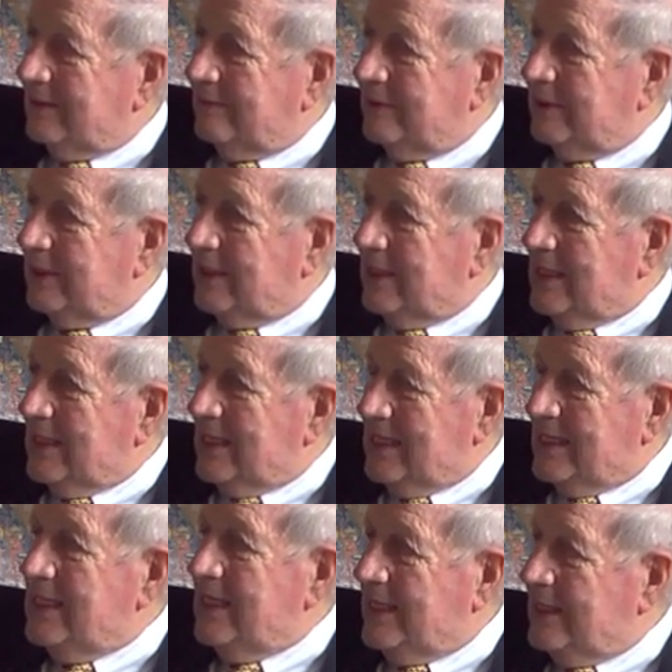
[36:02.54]
I mean,
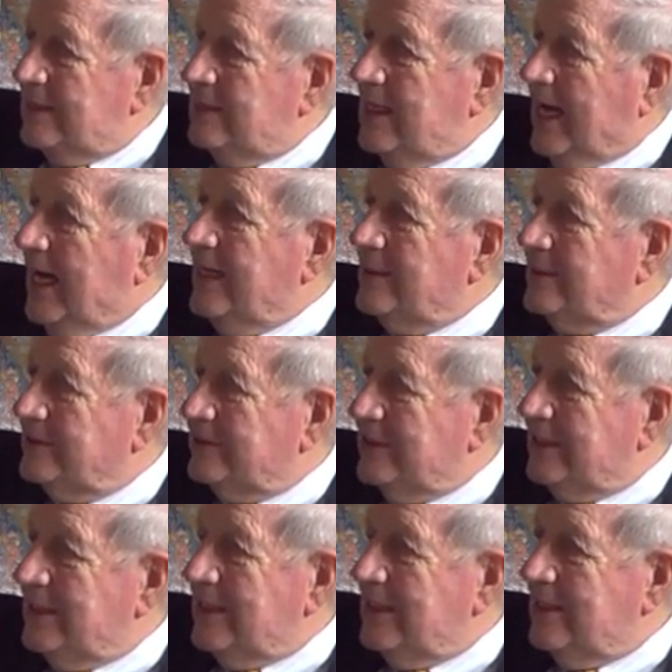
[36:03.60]
he needed guidance.
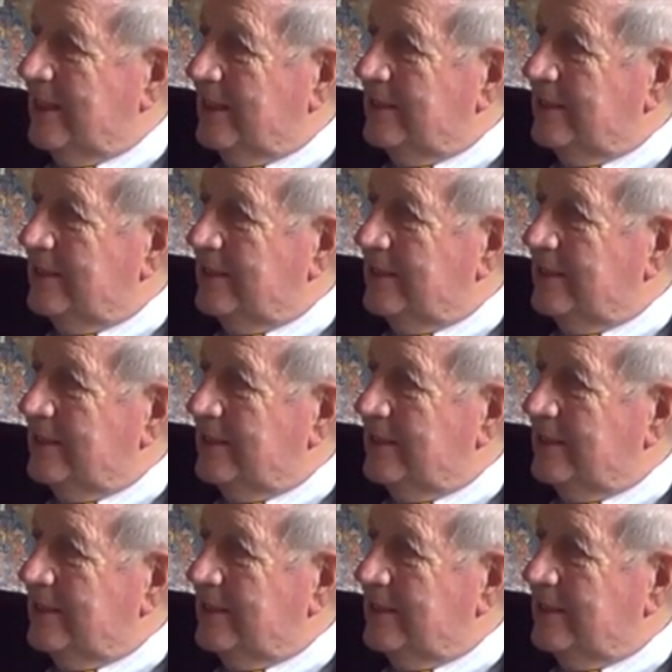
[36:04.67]
He needed